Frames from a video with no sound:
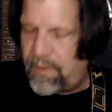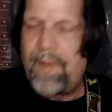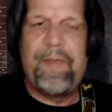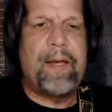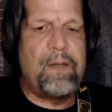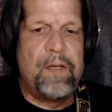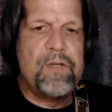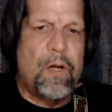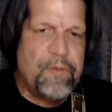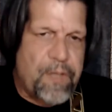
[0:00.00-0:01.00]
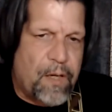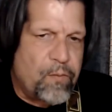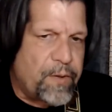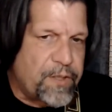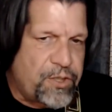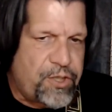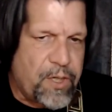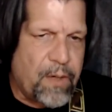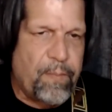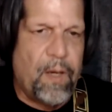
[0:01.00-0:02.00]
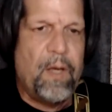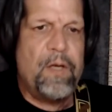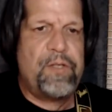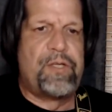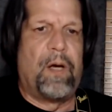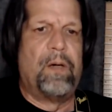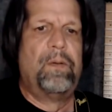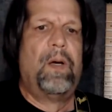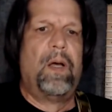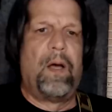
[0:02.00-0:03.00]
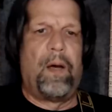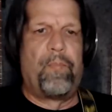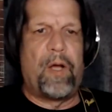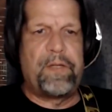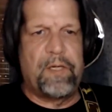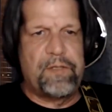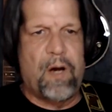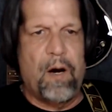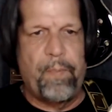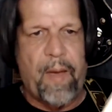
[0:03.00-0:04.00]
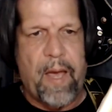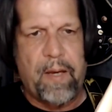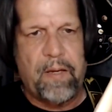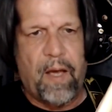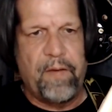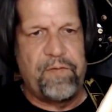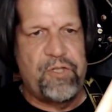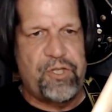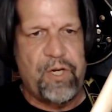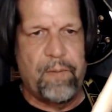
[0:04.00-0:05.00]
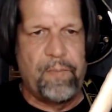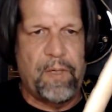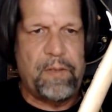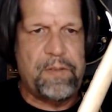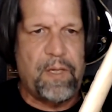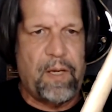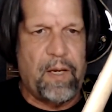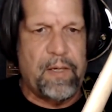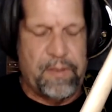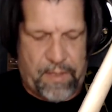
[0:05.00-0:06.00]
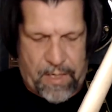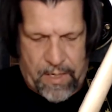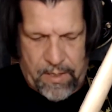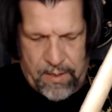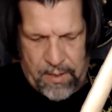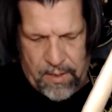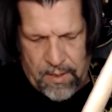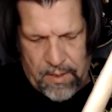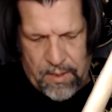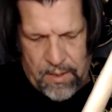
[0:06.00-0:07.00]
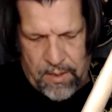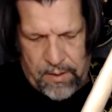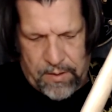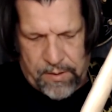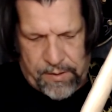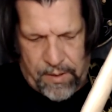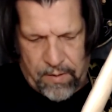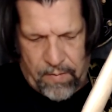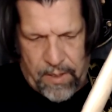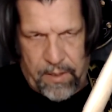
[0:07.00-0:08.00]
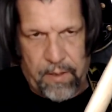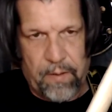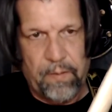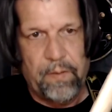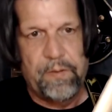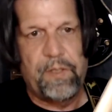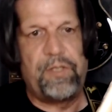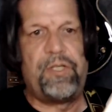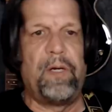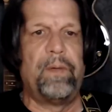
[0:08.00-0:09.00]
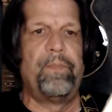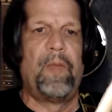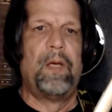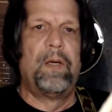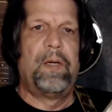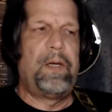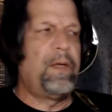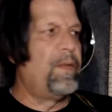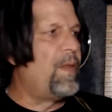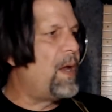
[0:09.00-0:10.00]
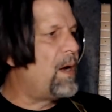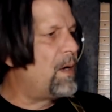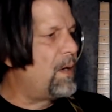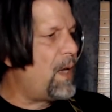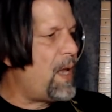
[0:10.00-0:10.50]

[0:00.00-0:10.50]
That is all done with a shim. So I brought the guitar back. I've shimmed it. And you can see it right here. There's a shim in there.